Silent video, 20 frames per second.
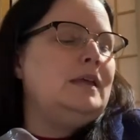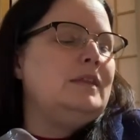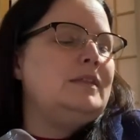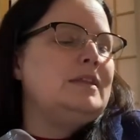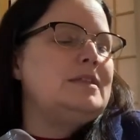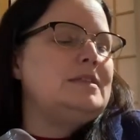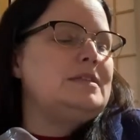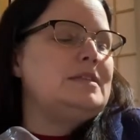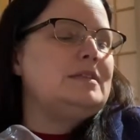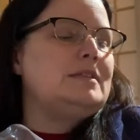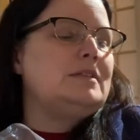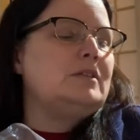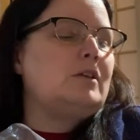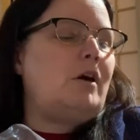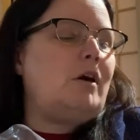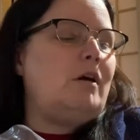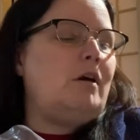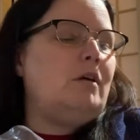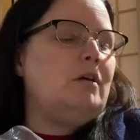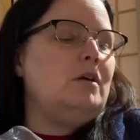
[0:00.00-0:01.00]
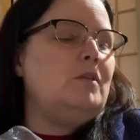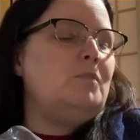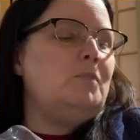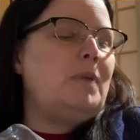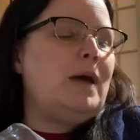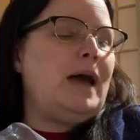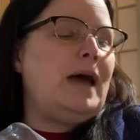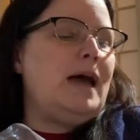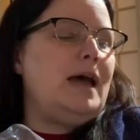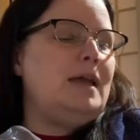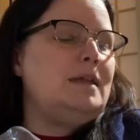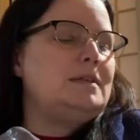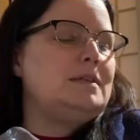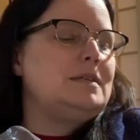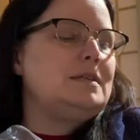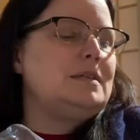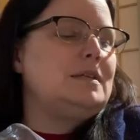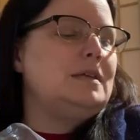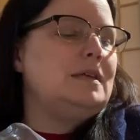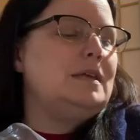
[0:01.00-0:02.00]
this is an art bat.
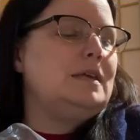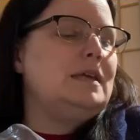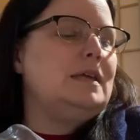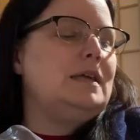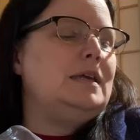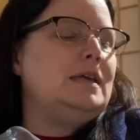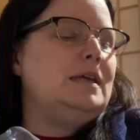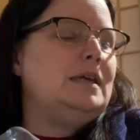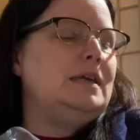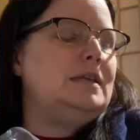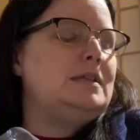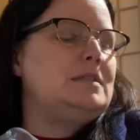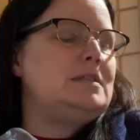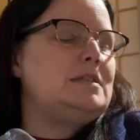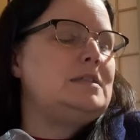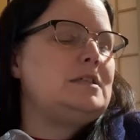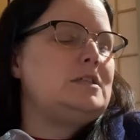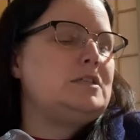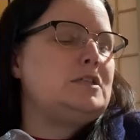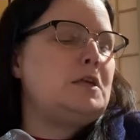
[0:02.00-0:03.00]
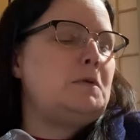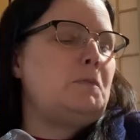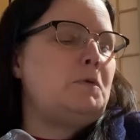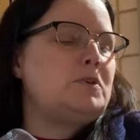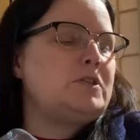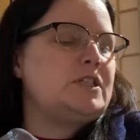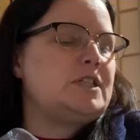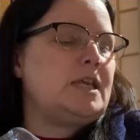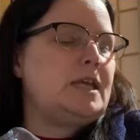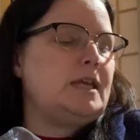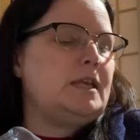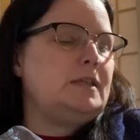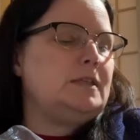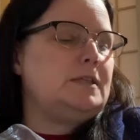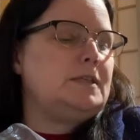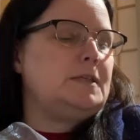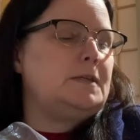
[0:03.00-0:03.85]
It's 60%.